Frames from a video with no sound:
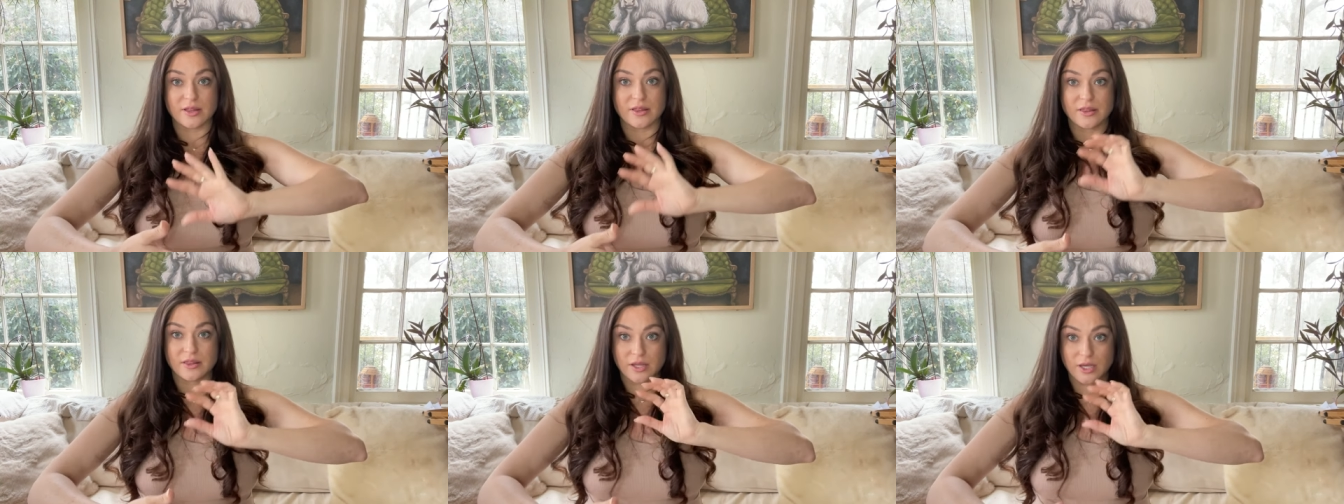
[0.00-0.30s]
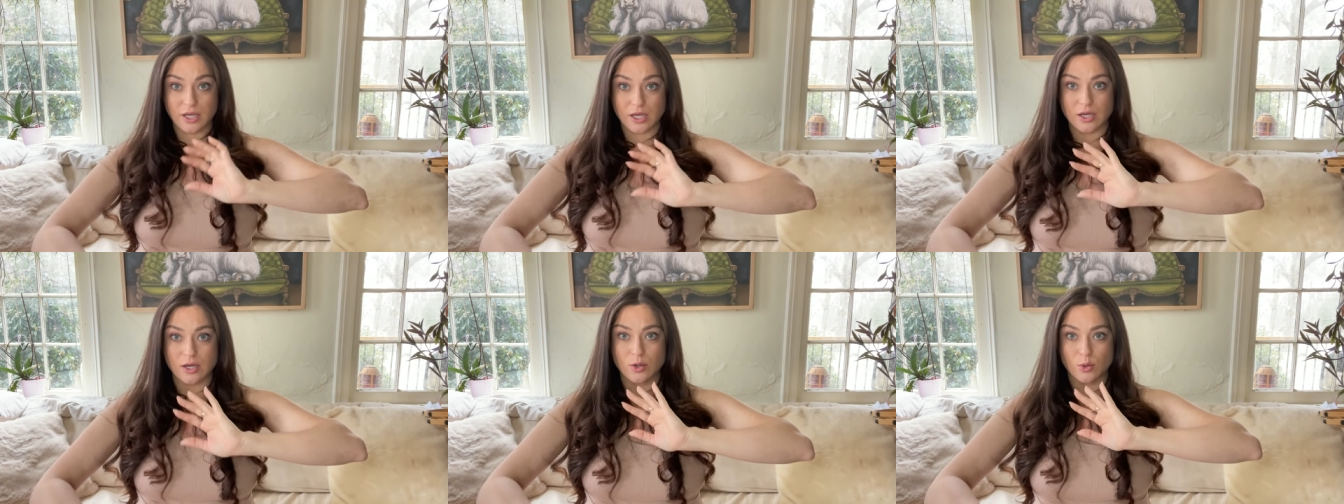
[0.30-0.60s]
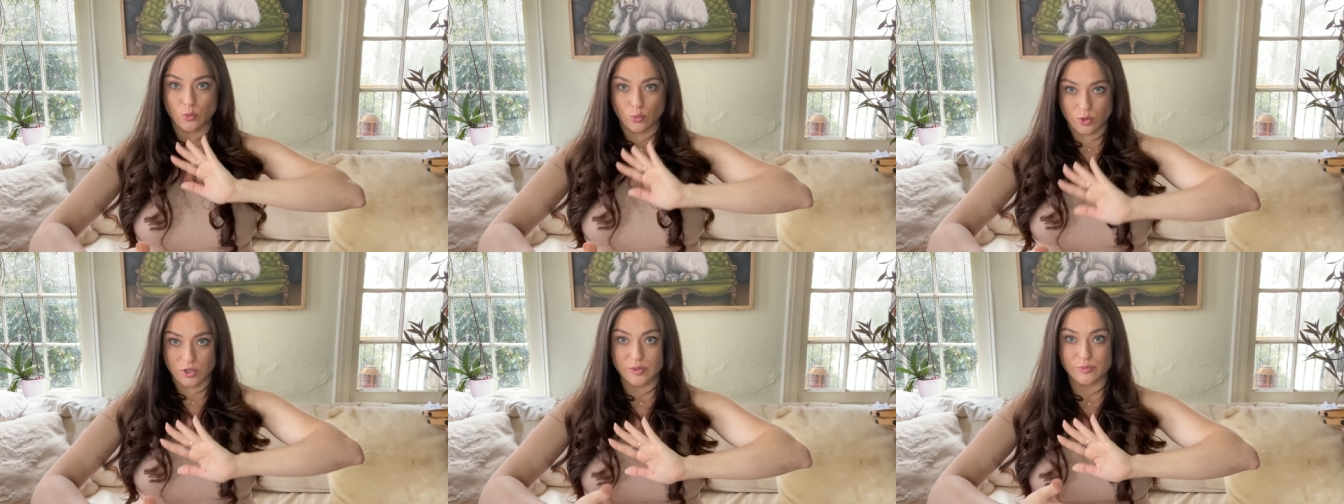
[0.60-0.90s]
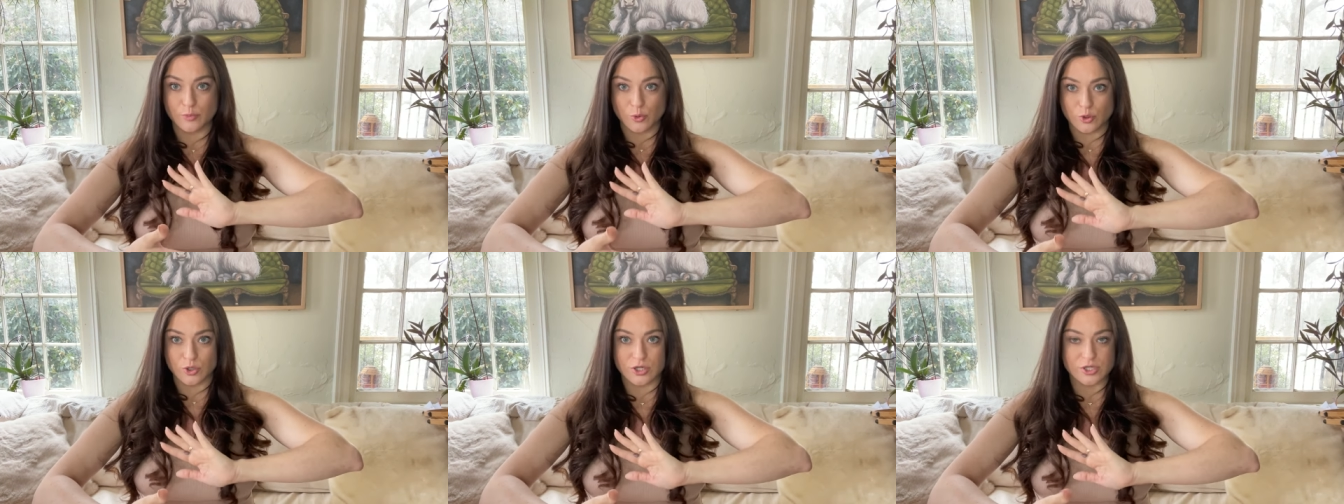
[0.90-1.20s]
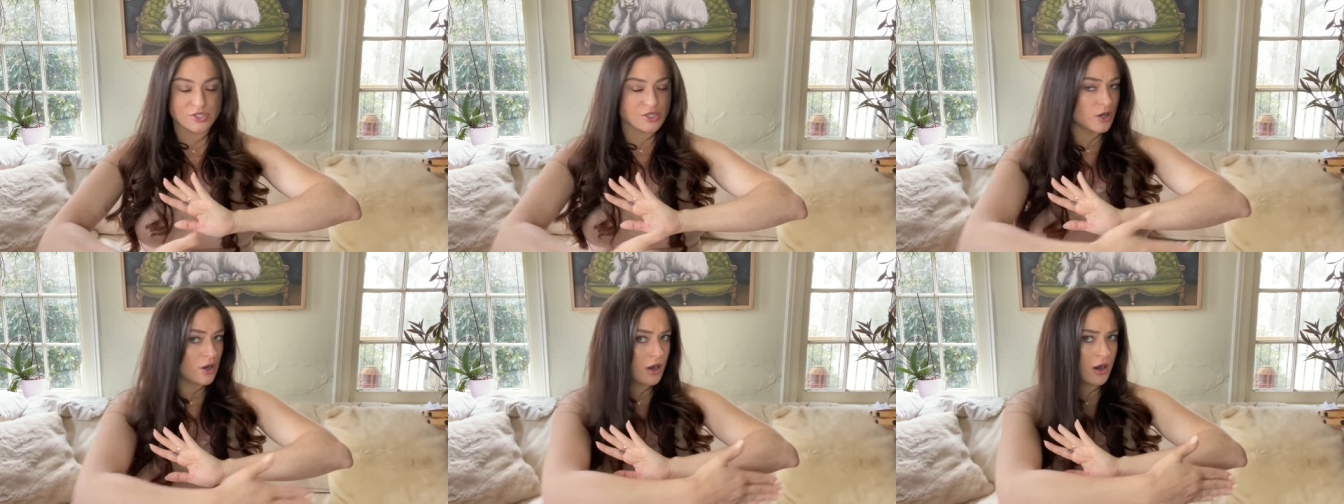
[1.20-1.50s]
thick wood
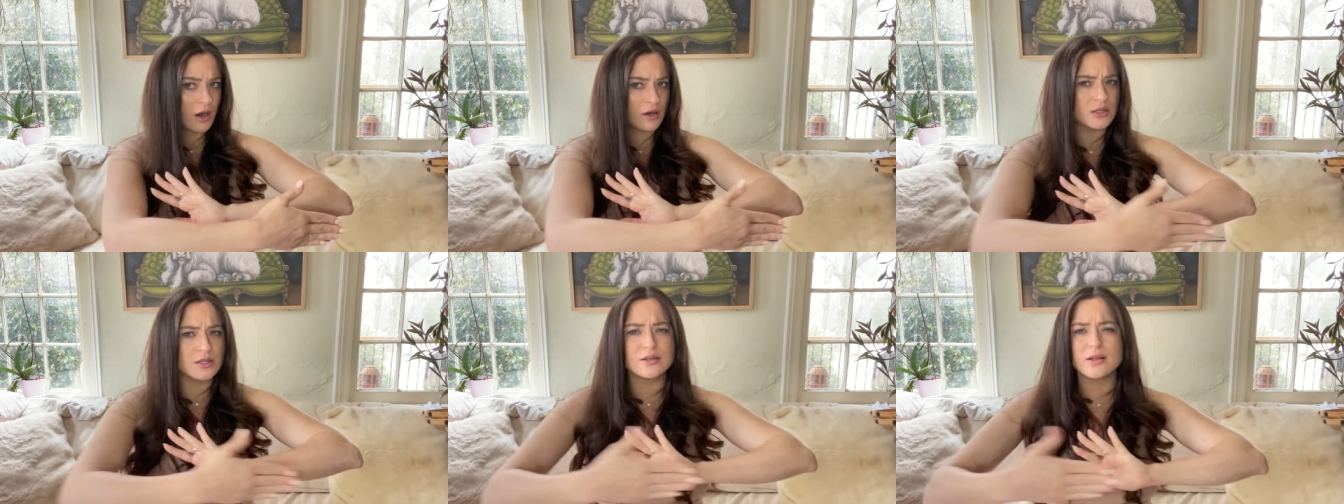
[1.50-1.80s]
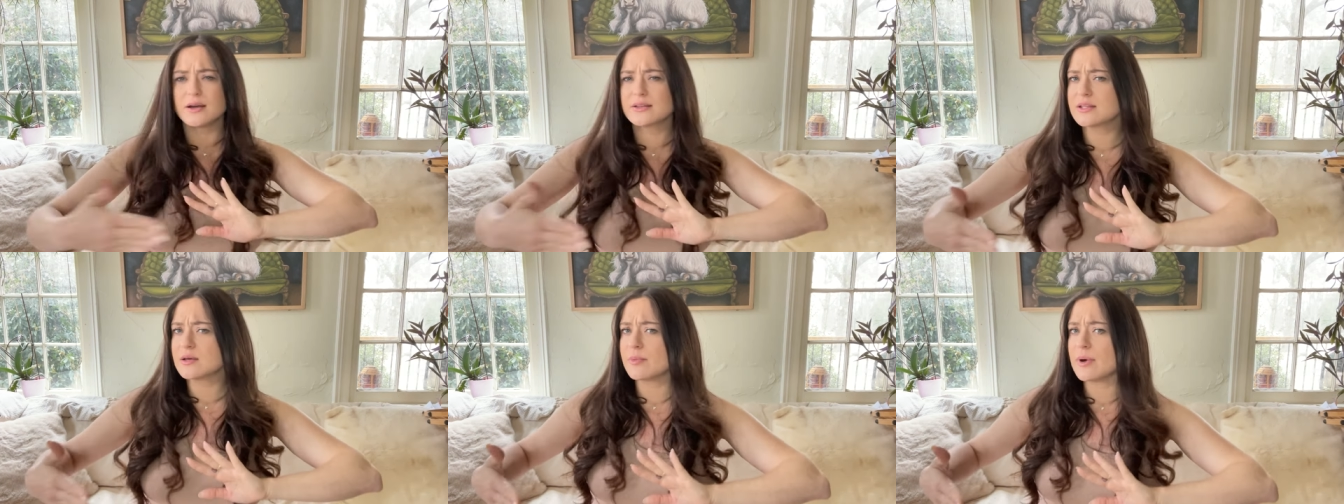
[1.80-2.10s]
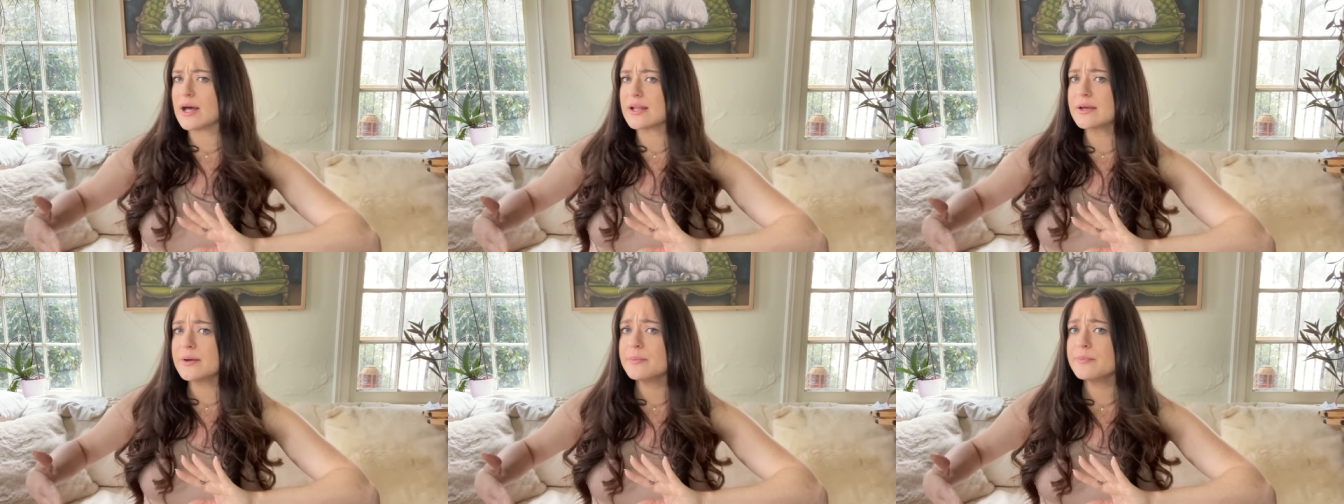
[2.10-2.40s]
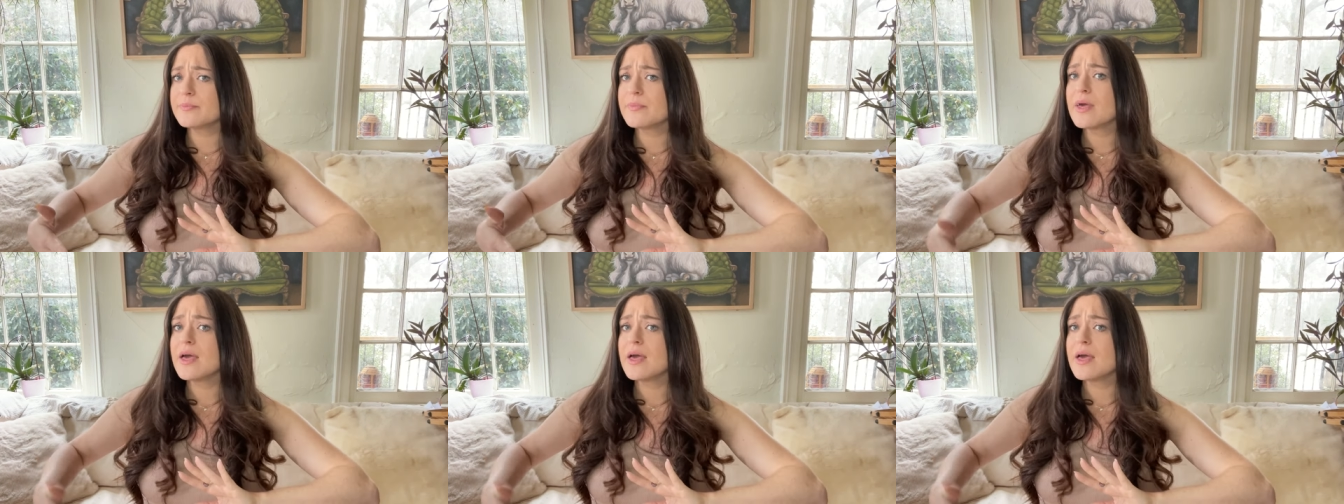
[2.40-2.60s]
boards all along the bottom.